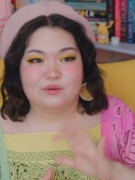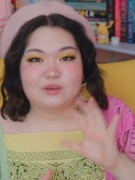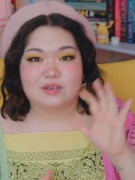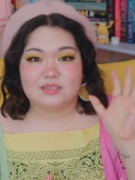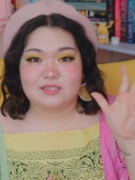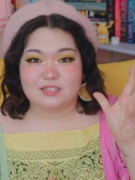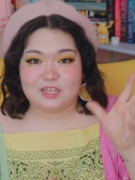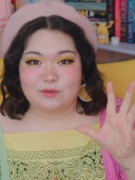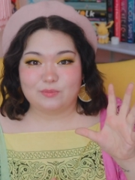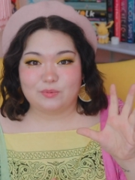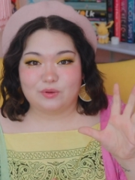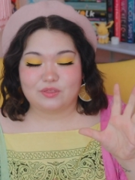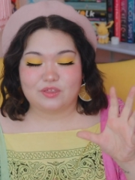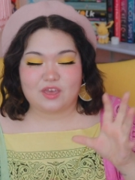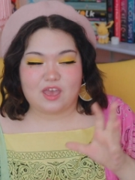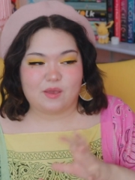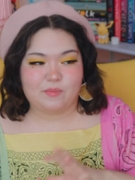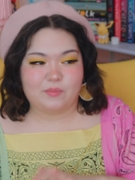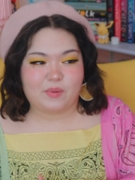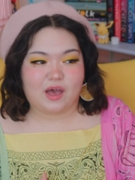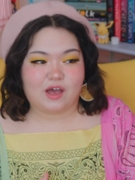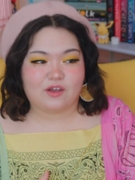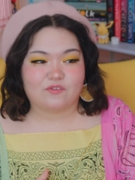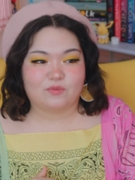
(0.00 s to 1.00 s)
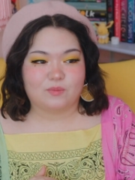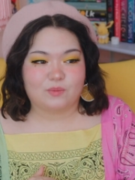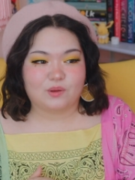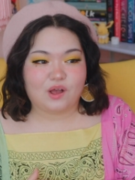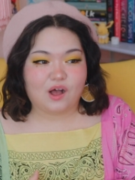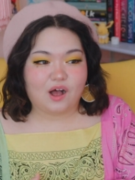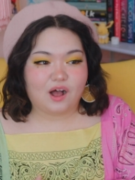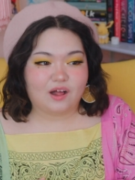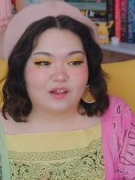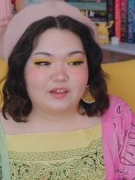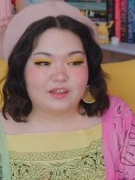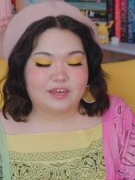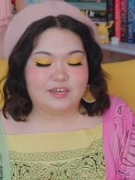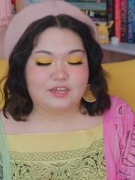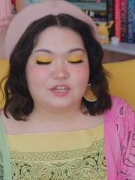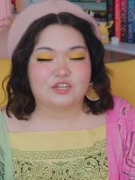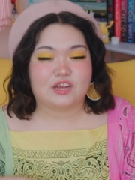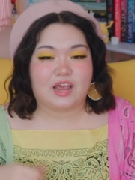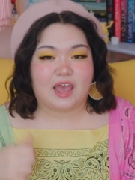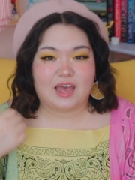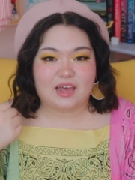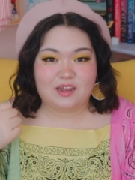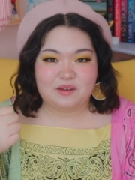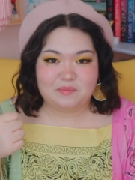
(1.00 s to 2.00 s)
because they both came back from college,
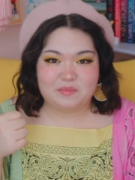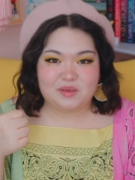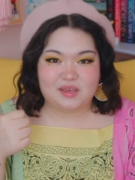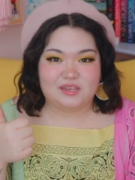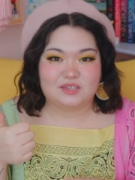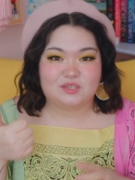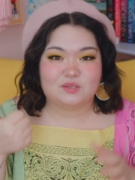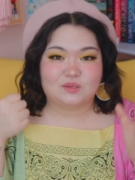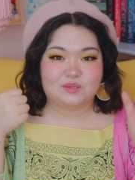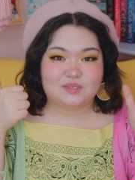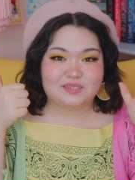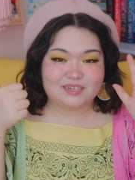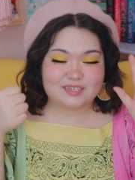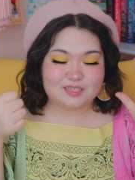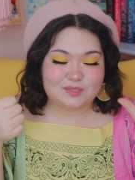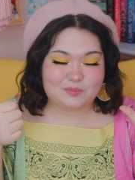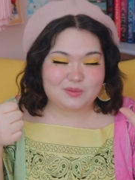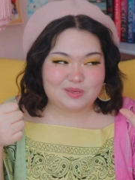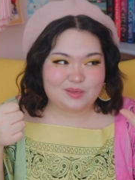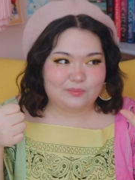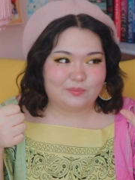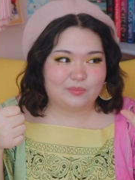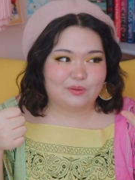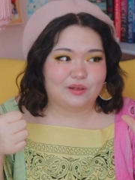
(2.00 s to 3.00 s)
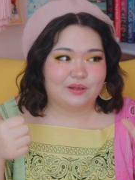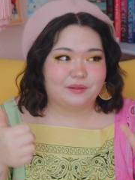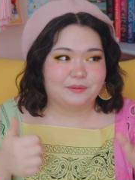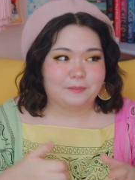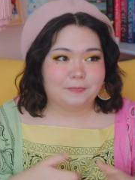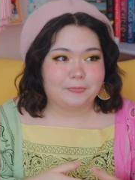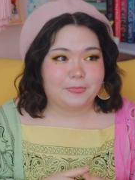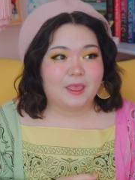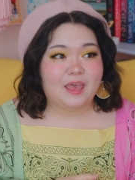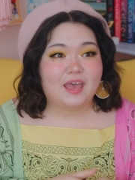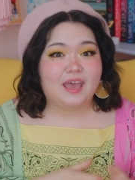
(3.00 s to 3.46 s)
and me, so six people